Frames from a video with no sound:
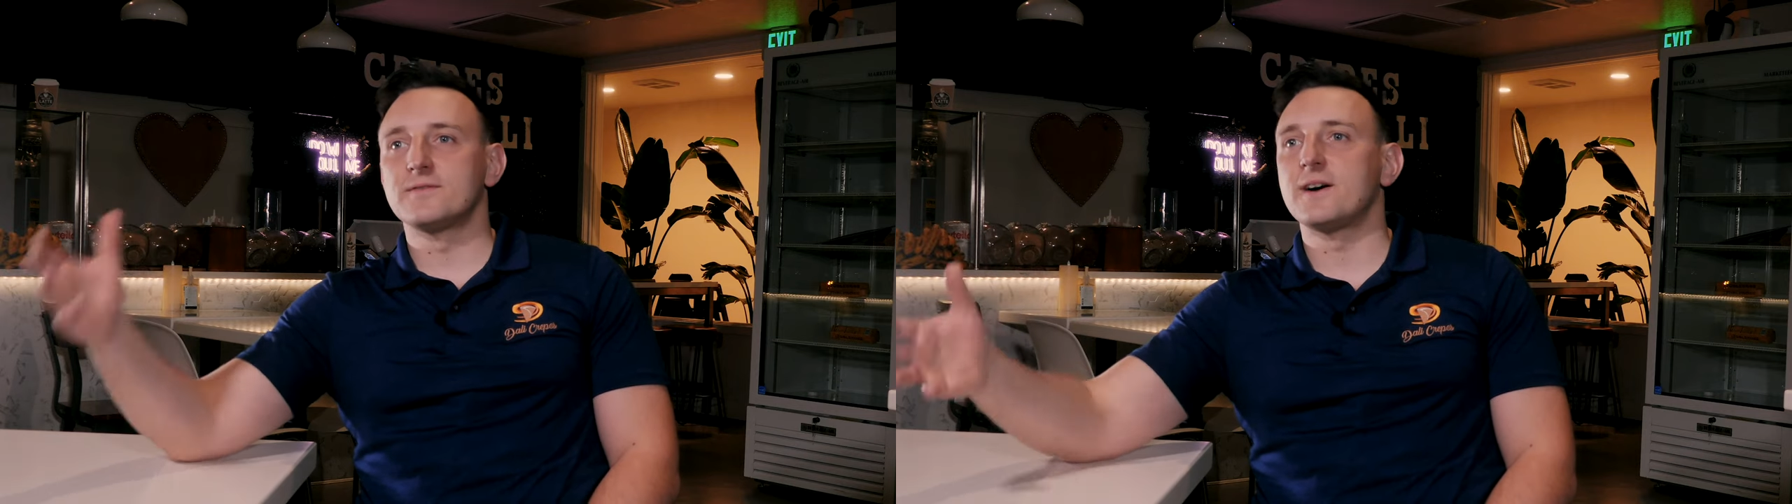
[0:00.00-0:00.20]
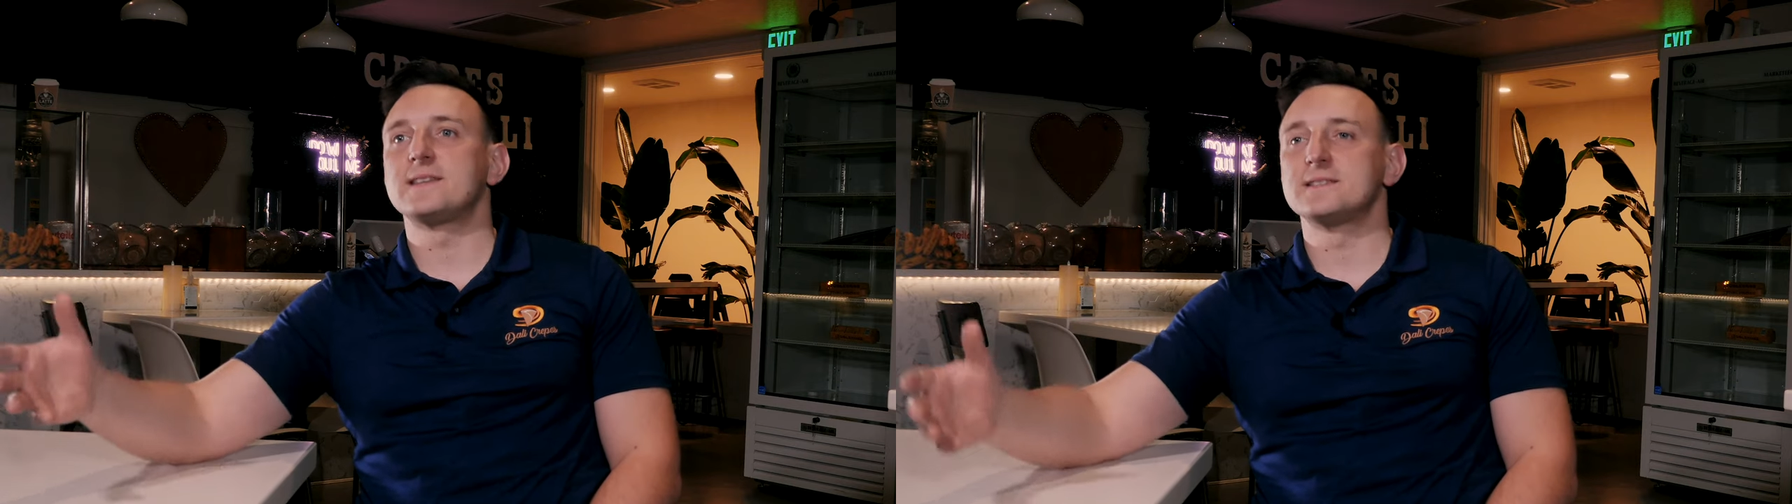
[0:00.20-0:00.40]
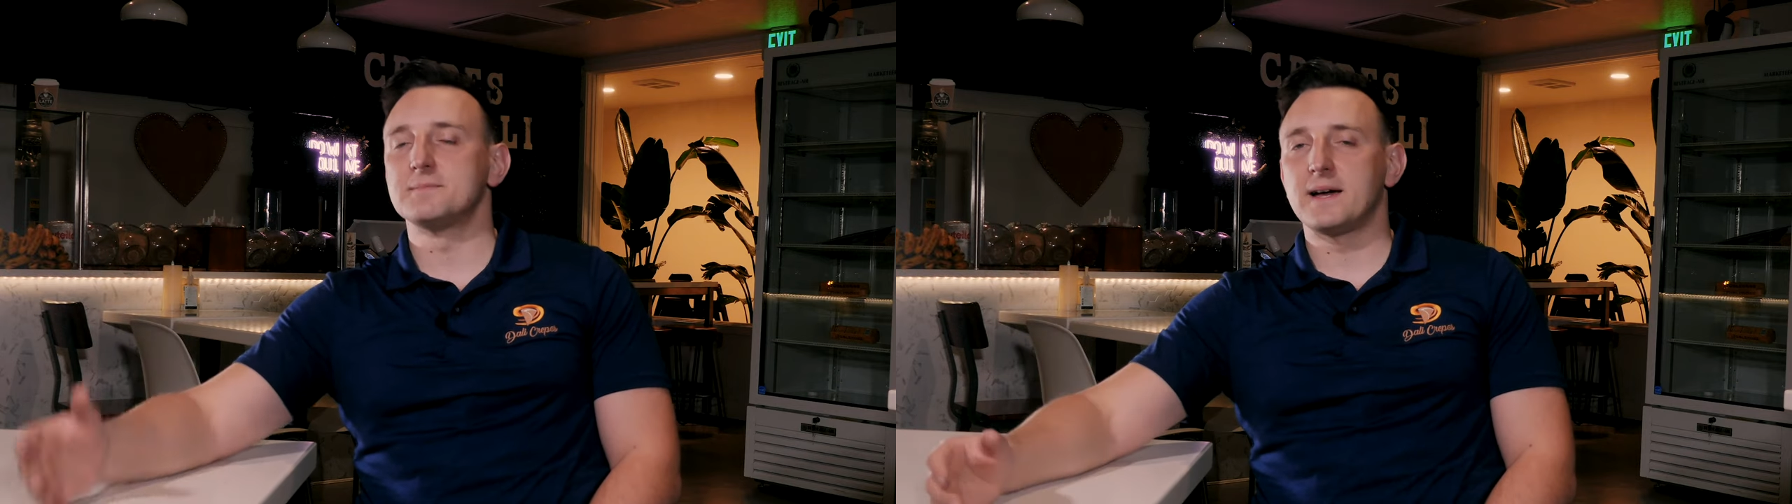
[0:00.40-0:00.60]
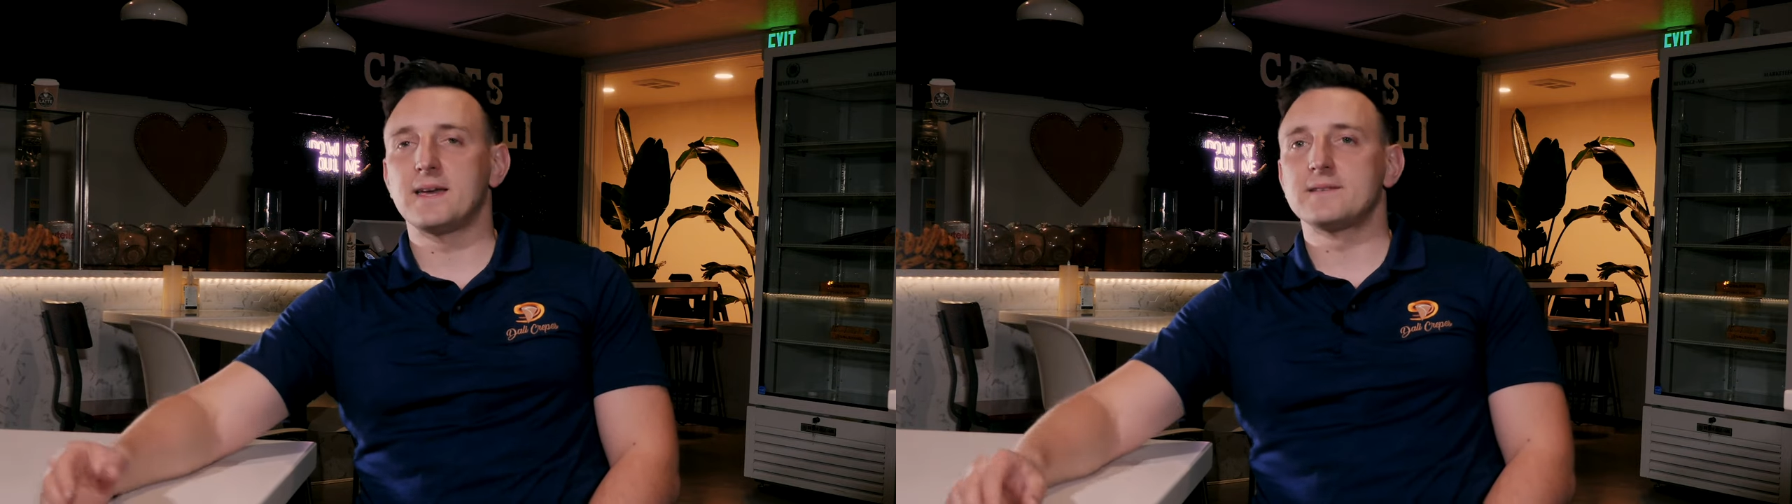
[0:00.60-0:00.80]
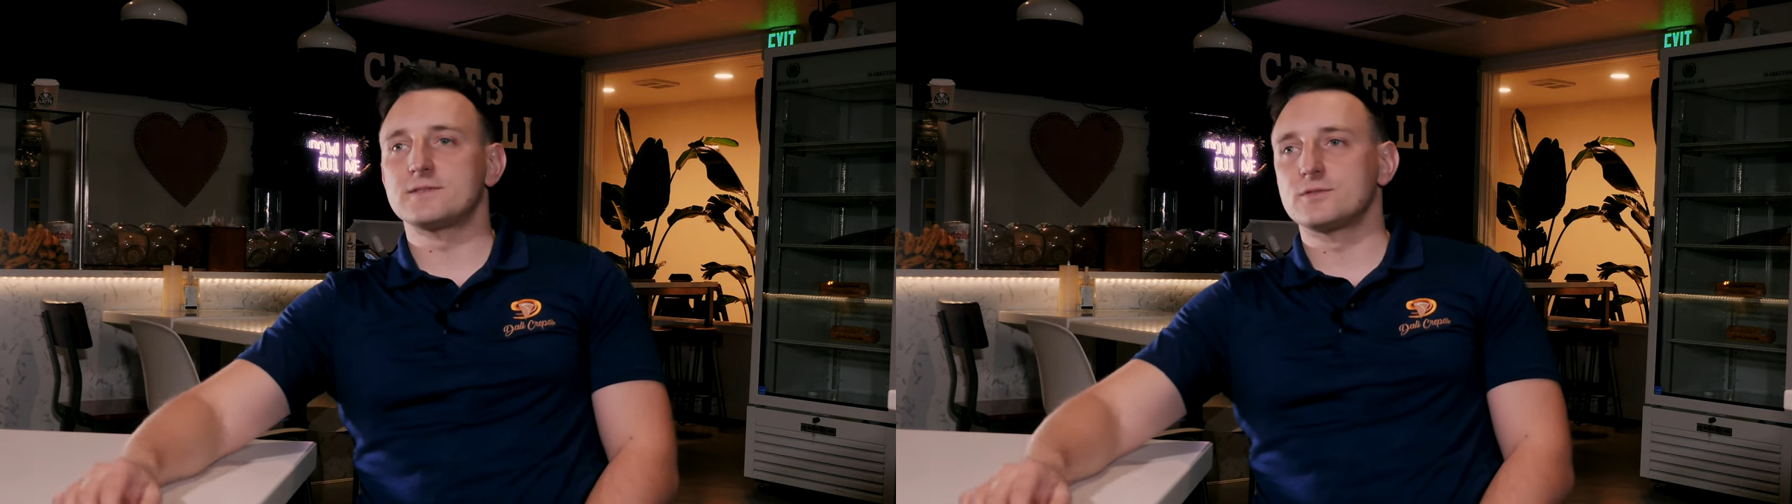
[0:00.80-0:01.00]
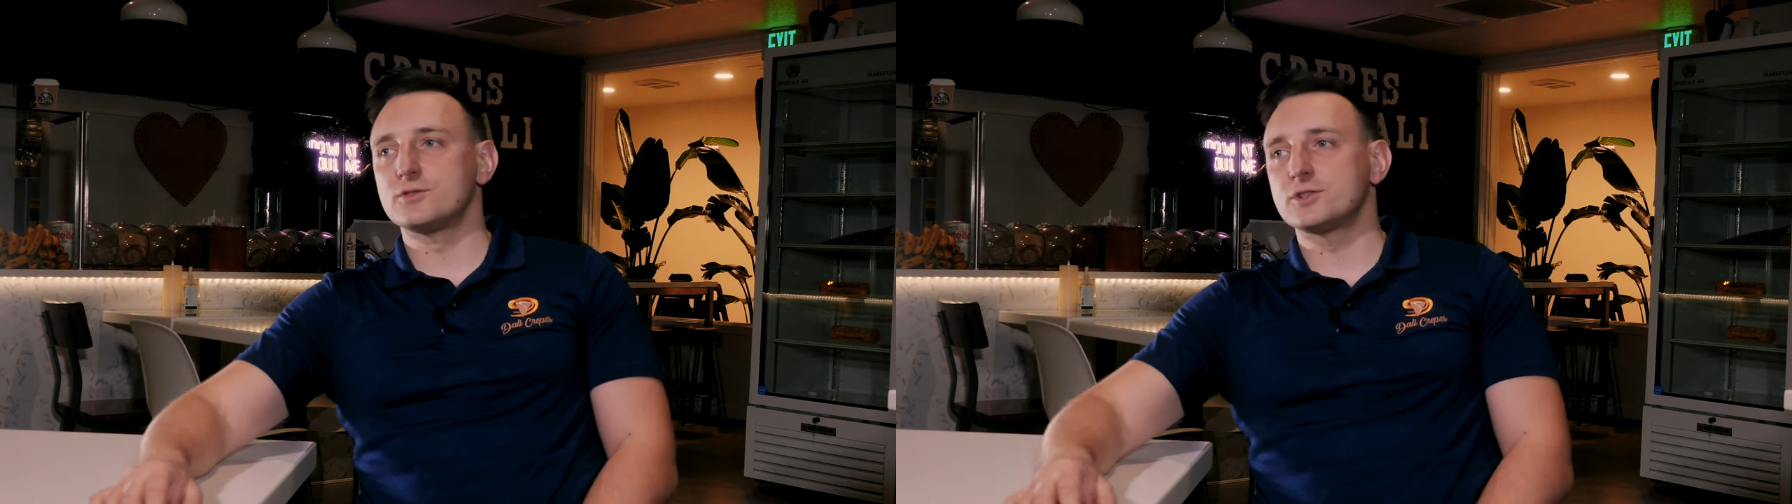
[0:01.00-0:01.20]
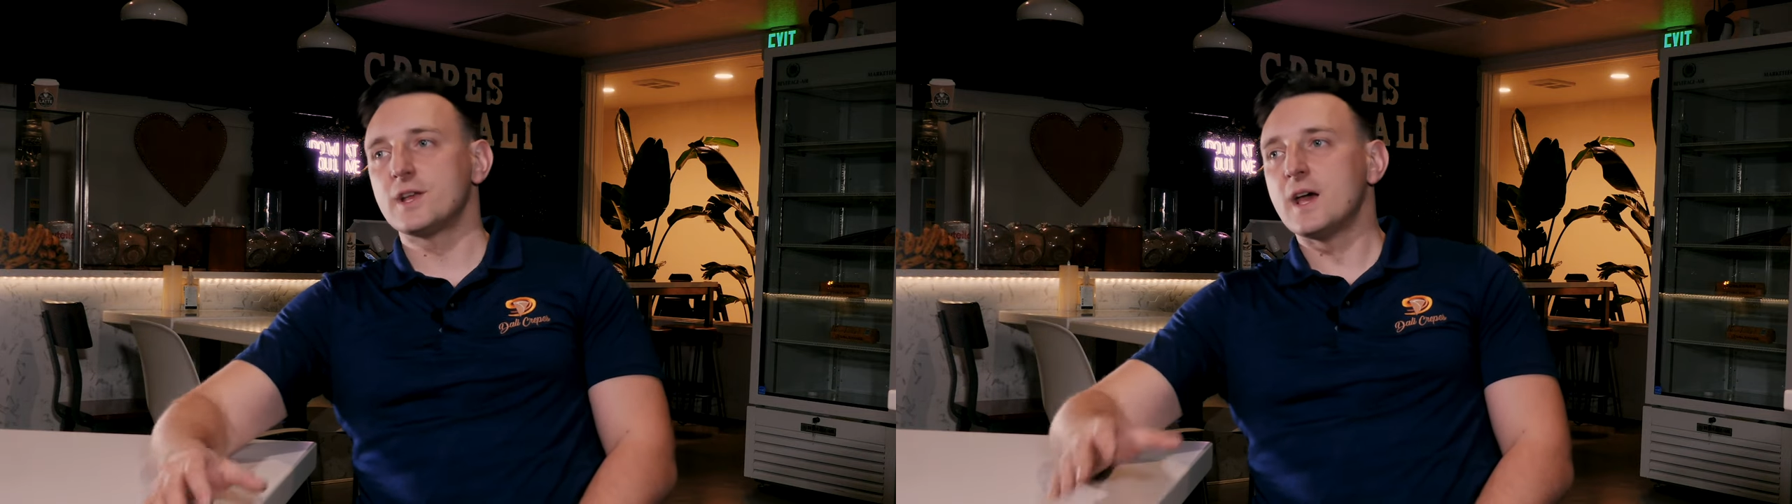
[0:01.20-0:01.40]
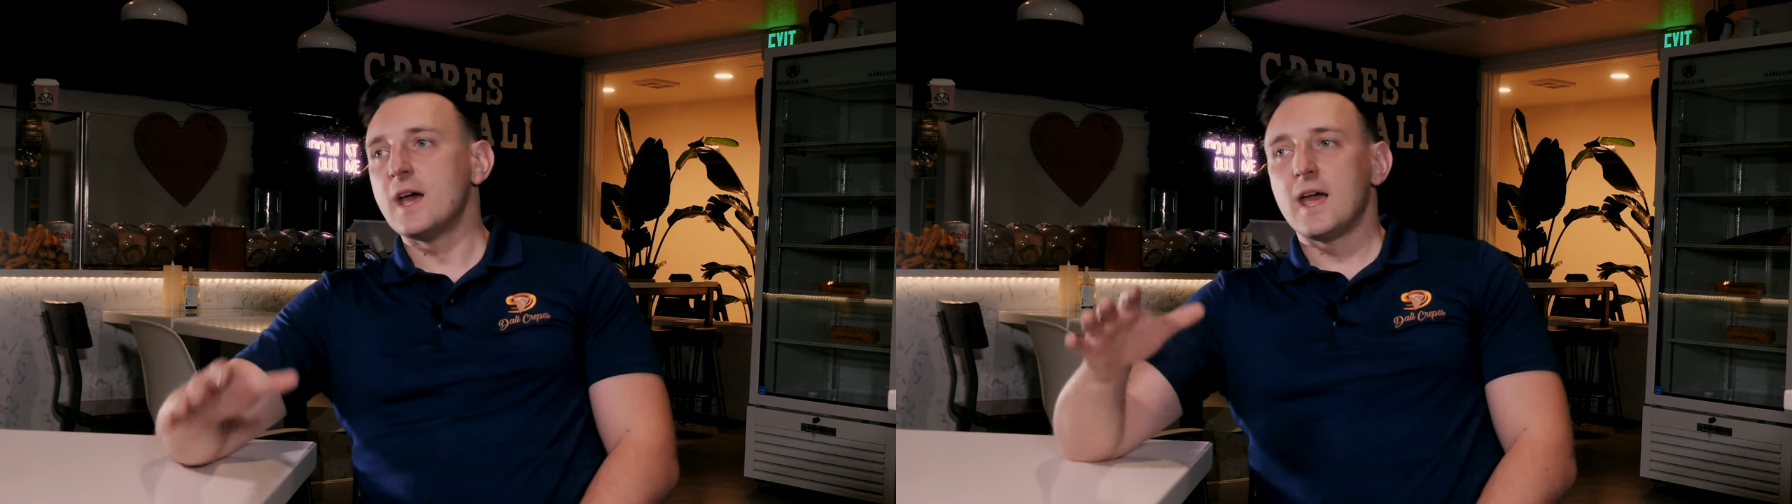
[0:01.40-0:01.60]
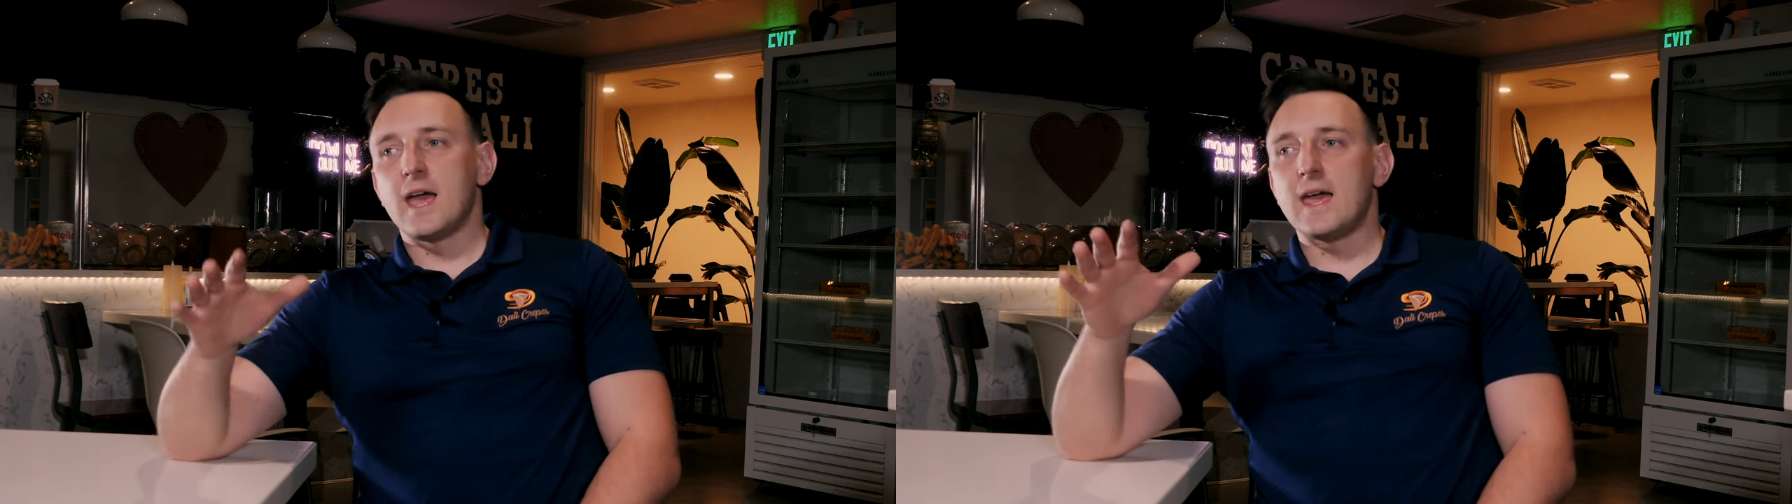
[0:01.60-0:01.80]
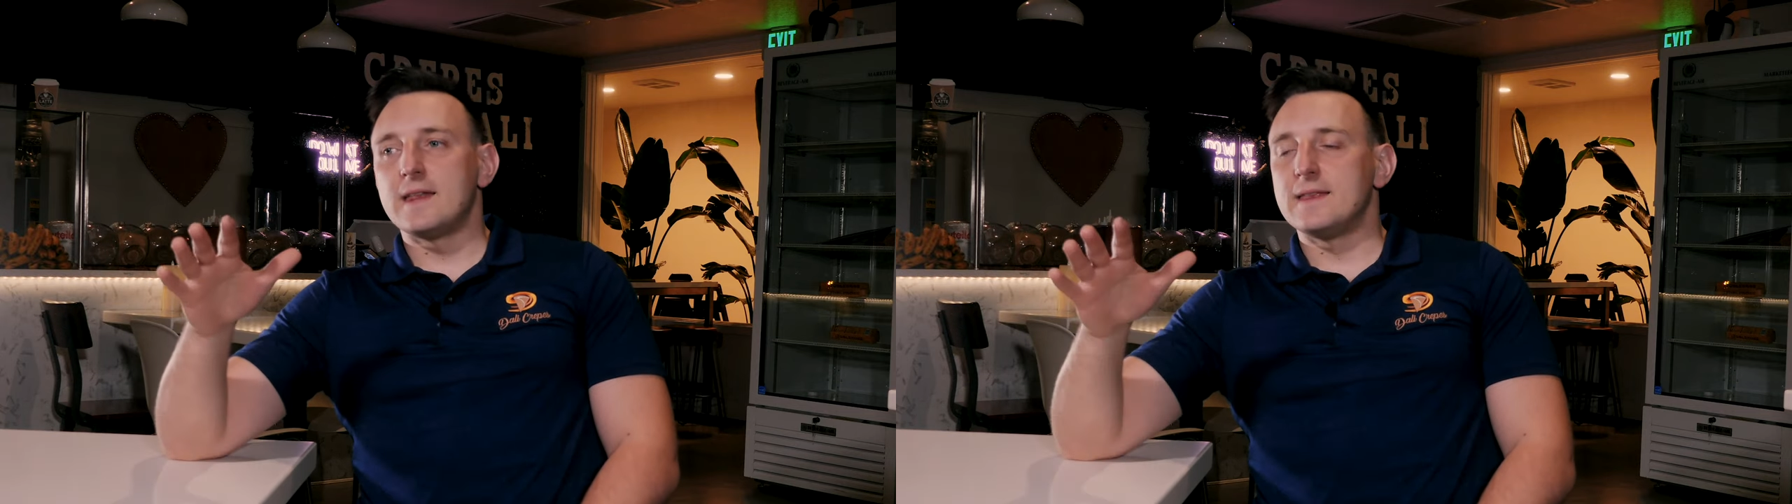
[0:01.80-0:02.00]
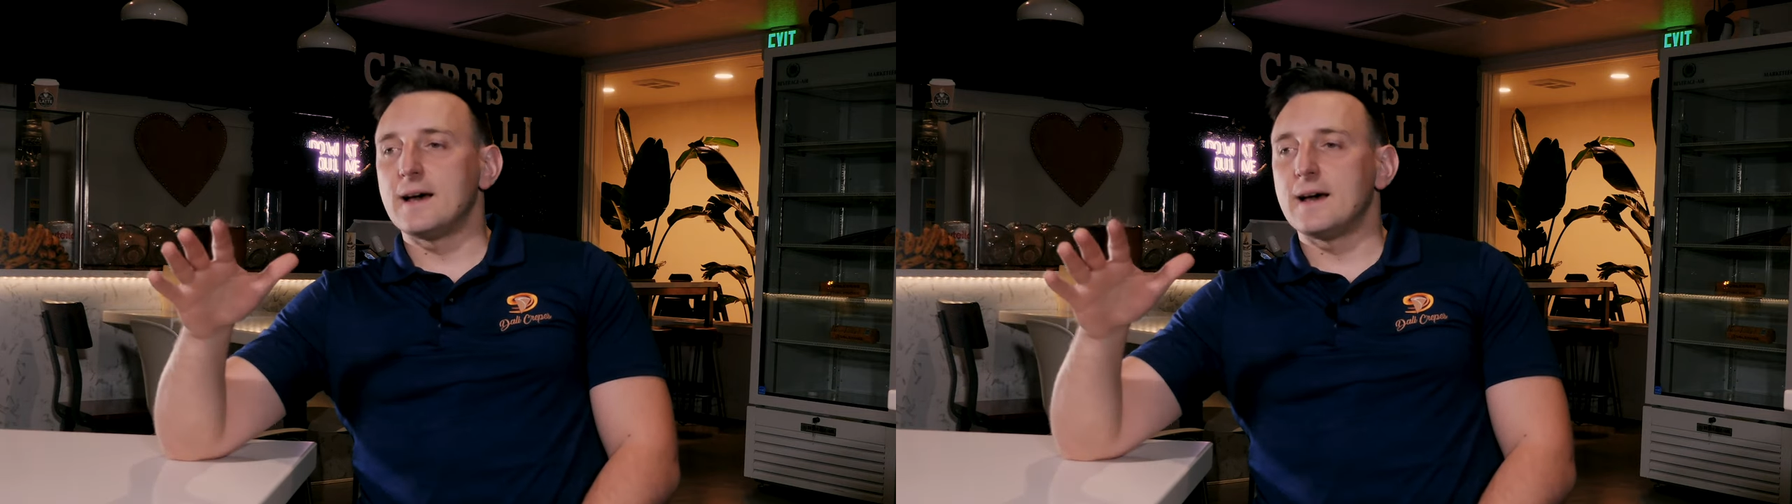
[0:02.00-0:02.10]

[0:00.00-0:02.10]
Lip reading: What is my solution? And